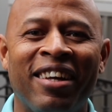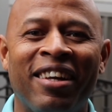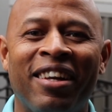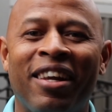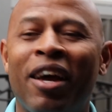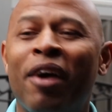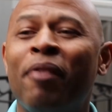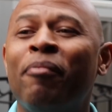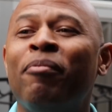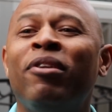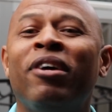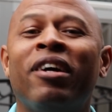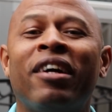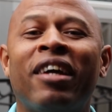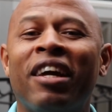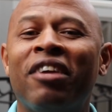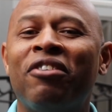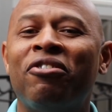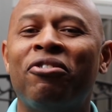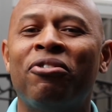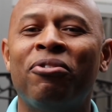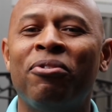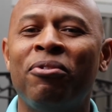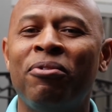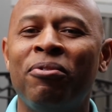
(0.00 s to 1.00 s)
they'll look
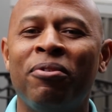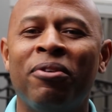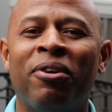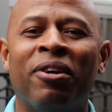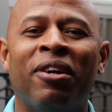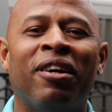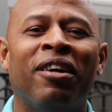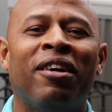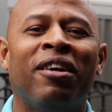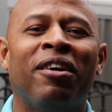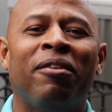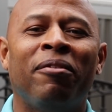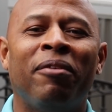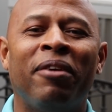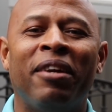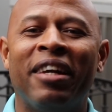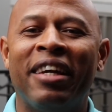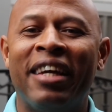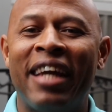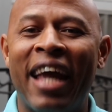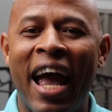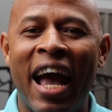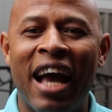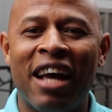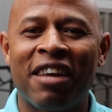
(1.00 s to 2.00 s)
at you with the
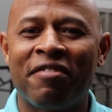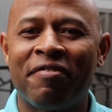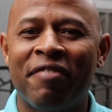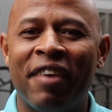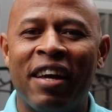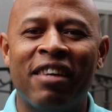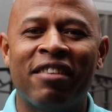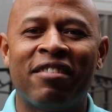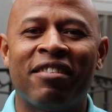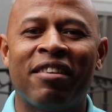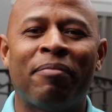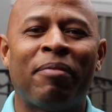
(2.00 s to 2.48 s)
gas face.